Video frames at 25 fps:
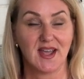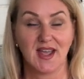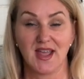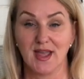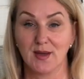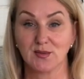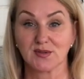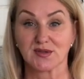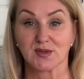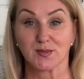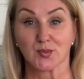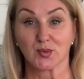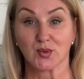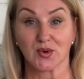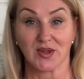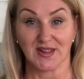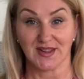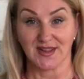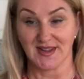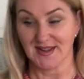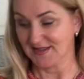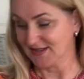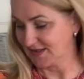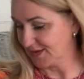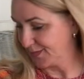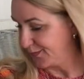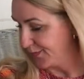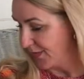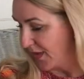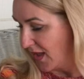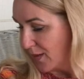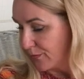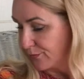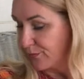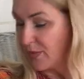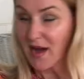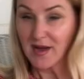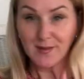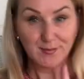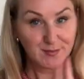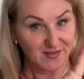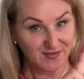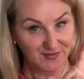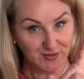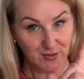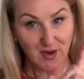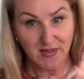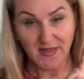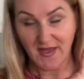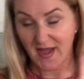It was brilliant. But
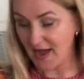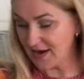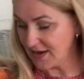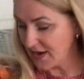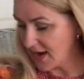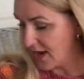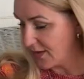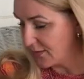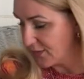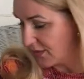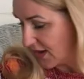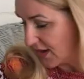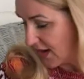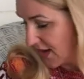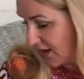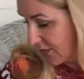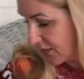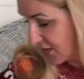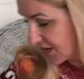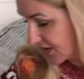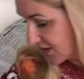before that, I want to